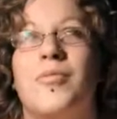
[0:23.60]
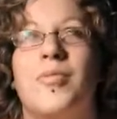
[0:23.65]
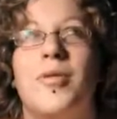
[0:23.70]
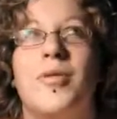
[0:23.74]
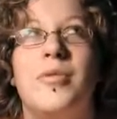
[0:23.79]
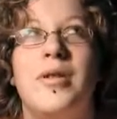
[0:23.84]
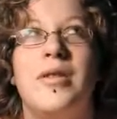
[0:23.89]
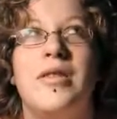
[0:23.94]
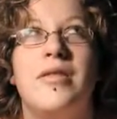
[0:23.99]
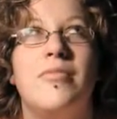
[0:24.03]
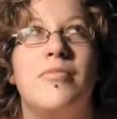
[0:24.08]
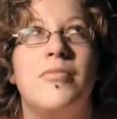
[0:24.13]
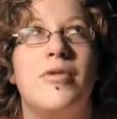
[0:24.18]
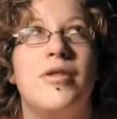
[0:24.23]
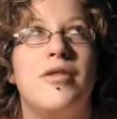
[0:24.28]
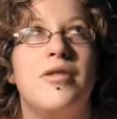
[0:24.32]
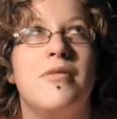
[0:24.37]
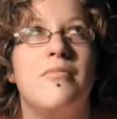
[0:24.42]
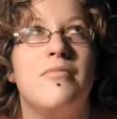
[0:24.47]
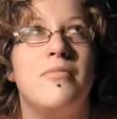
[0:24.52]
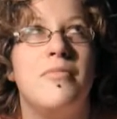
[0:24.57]
probably
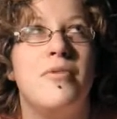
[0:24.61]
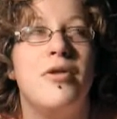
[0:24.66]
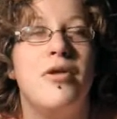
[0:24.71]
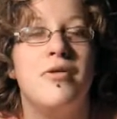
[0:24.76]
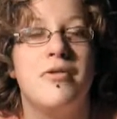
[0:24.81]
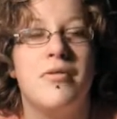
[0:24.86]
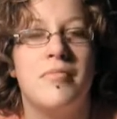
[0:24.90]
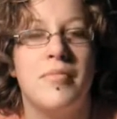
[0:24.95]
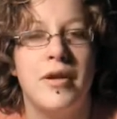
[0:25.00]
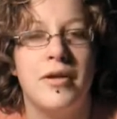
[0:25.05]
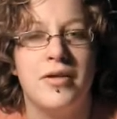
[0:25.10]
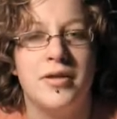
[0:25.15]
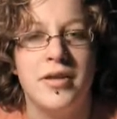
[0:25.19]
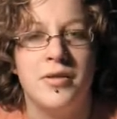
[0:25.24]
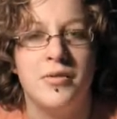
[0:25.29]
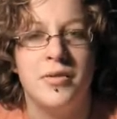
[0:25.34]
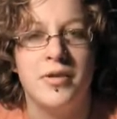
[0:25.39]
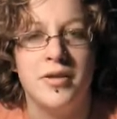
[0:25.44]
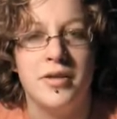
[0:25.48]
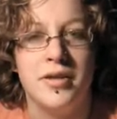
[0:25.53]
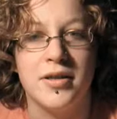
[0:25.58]
one of the more
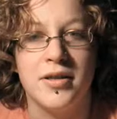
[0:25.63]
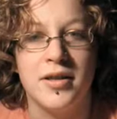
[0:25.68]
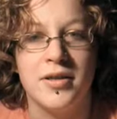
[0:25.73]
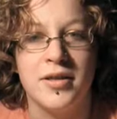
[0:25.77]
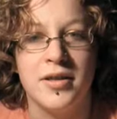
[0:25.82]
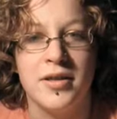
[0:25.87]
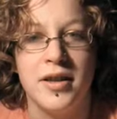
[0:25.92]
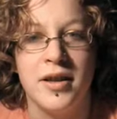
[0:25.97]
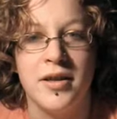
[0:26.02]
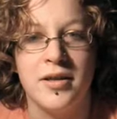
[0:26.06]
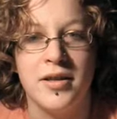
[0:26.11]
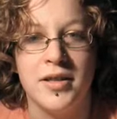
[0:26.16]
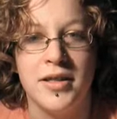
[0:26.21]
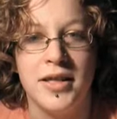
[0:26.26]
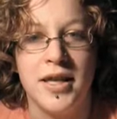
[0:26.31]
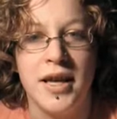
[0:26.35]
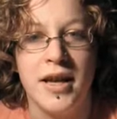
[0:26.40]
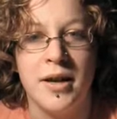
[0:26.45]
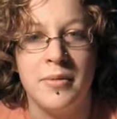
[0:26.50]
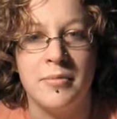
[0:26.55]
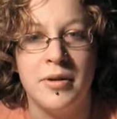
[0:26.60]
embarrassing ones, because at the
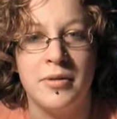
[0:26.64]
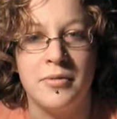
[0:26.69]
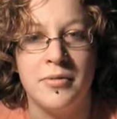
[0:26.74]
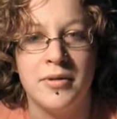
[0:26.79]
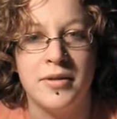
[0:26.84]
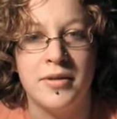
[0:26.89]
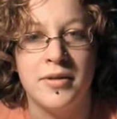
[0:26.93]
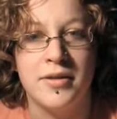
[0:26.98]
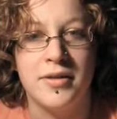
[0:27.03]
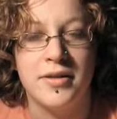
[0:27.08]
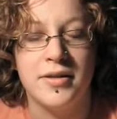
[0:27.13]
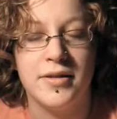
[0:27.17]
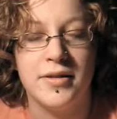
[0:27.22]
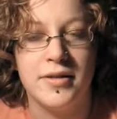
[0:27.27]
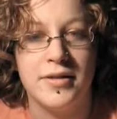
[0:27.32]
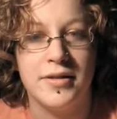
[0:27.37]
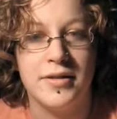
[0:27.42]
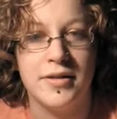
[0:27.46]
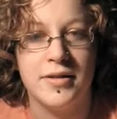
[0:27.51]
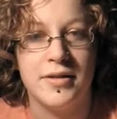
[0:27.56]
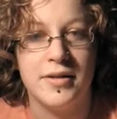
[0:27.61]
time I was
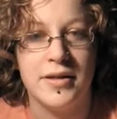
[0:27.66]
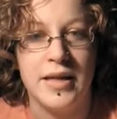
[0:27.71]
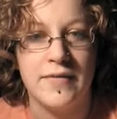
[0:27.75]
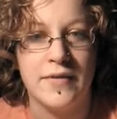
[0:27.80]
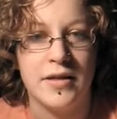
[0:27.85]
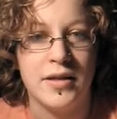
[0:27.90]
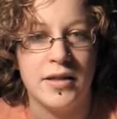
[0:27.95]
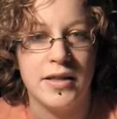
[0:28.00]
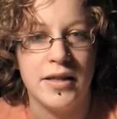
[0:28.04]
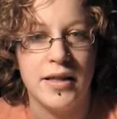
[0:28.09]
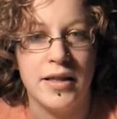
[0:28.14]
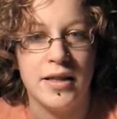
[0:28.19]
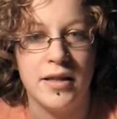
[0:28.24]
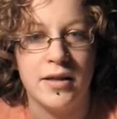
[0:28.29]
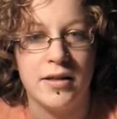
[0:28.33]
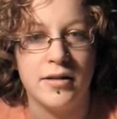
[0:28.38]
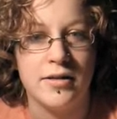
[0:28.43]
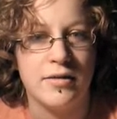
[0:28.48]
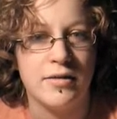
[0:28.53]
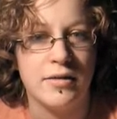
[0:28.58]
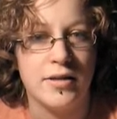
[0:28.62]

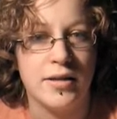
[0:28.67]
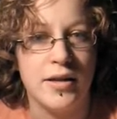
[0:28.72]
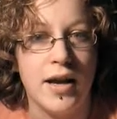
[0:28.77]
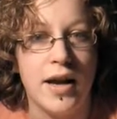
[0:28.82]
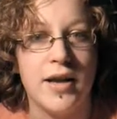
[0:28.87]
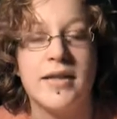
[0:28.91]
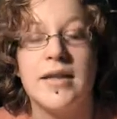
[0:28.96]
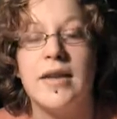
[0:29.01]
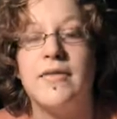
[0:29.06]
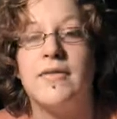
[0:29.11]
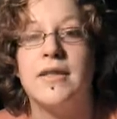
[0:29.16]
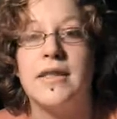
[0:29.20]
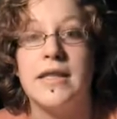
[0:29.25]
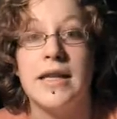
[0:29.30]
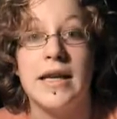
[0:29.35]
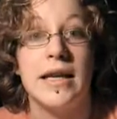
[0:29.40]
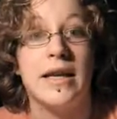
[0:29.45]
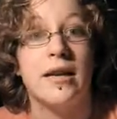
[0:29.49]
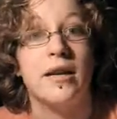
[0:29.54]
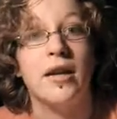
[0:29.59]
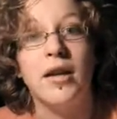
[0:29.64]

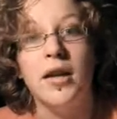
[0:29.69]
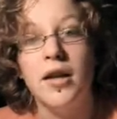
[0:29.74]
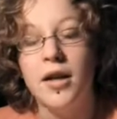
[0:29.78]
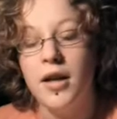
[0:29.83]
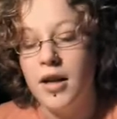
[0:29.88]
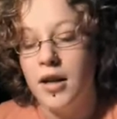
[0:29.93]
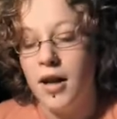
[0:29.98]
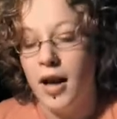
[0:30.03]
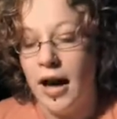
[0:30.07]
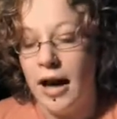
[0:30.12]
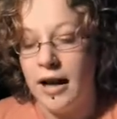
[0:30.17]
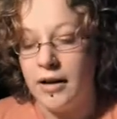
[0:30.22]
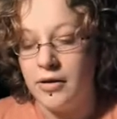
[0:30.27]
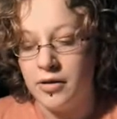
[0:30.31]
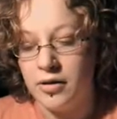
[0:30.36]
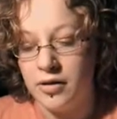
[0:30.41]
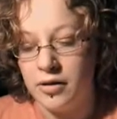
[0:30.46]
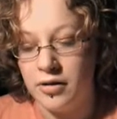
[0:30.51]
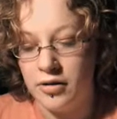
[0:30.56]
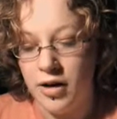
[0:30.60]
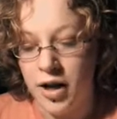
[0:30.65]
17
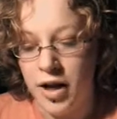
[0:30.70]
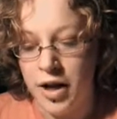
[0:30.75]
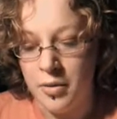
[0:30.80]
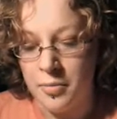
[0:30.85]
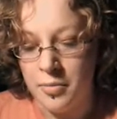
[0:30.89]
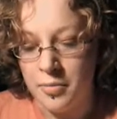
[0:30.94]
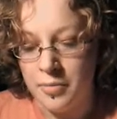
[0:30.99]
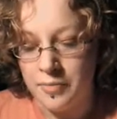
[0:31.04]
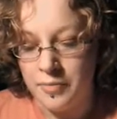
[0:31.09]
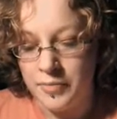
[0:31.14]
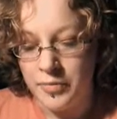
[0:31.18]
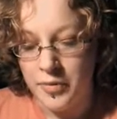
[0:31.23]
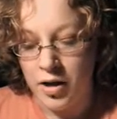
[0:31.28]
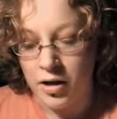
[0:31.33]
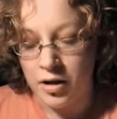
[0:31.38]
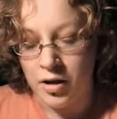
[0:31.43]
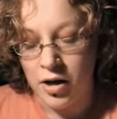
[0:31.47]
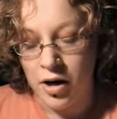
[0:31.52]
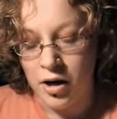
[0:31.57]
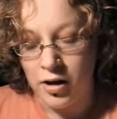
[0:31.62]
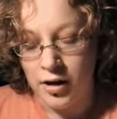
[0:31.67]
and
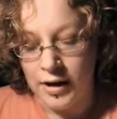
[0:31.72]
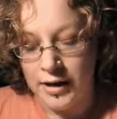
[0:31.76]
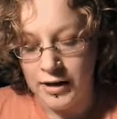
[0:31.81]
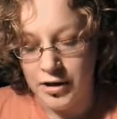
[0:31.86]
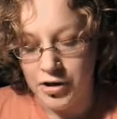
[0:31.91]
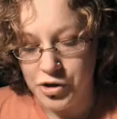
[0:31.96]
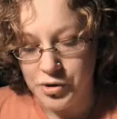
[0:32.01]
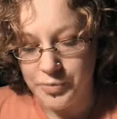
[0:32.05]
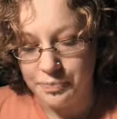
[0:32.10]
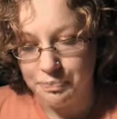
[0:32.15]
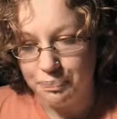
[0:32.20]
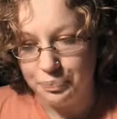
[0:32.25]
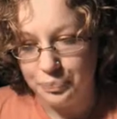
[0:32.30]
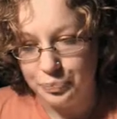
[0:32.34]
at college.